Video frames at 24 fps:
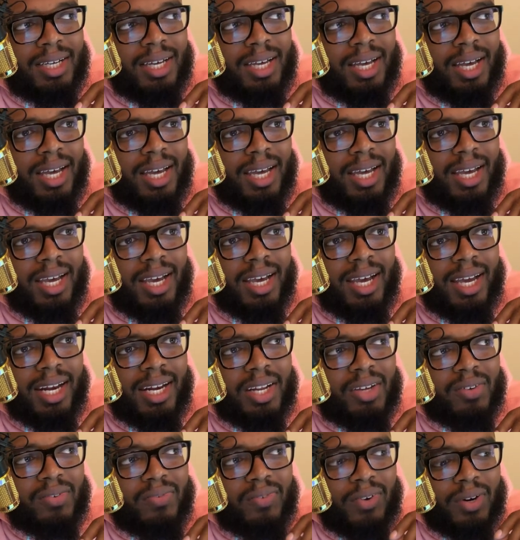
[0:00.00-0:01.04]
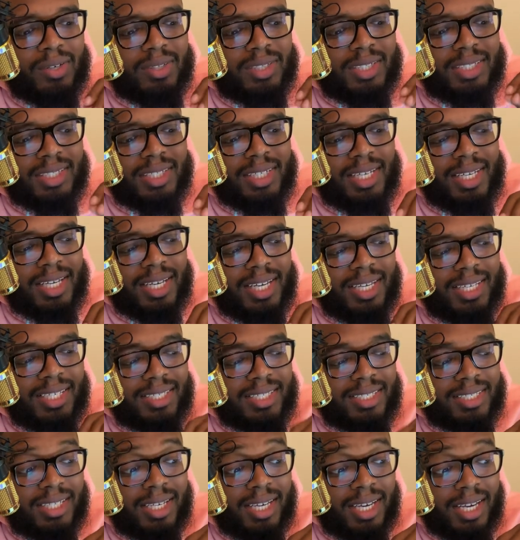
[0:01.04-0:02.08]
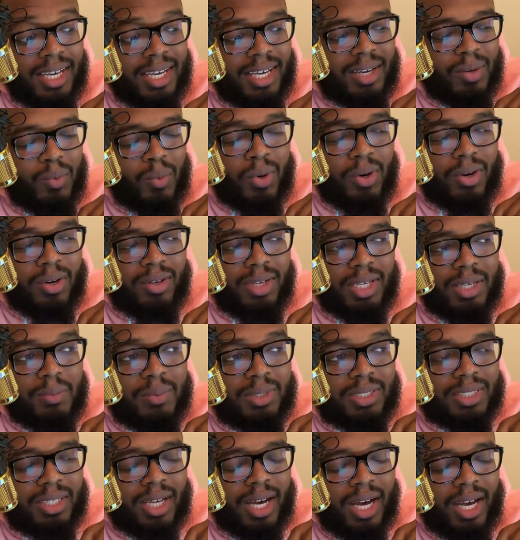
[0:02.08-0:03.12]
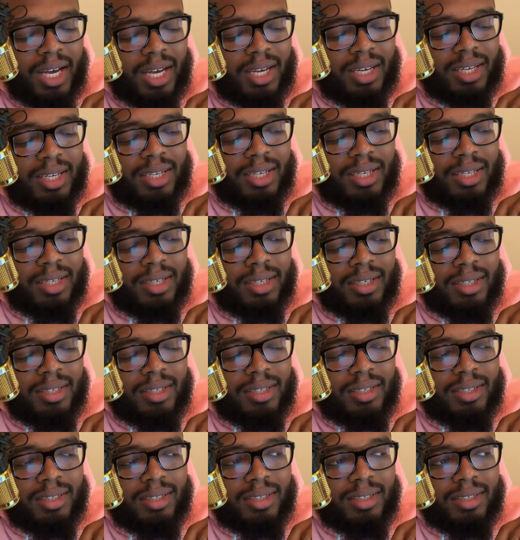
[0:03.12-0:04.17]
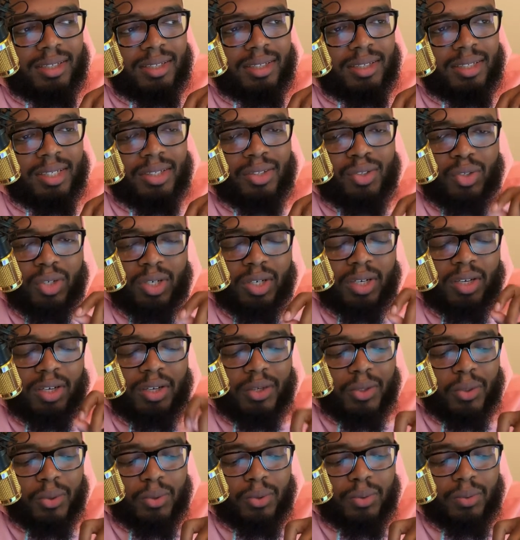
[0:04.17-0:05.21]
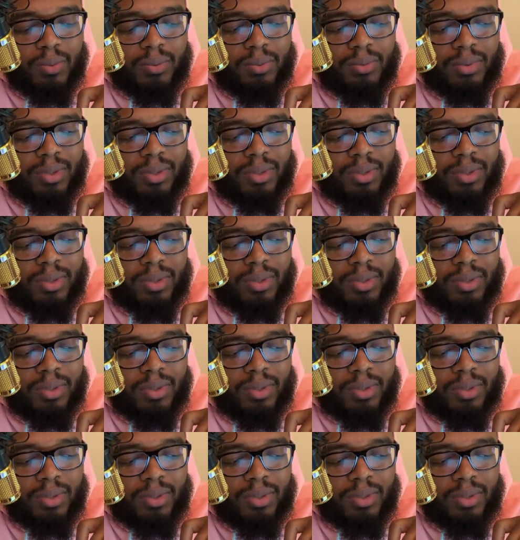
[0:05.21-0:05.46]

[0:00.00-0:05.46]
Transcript: And the first thing he said, well, he was like, "You're cute.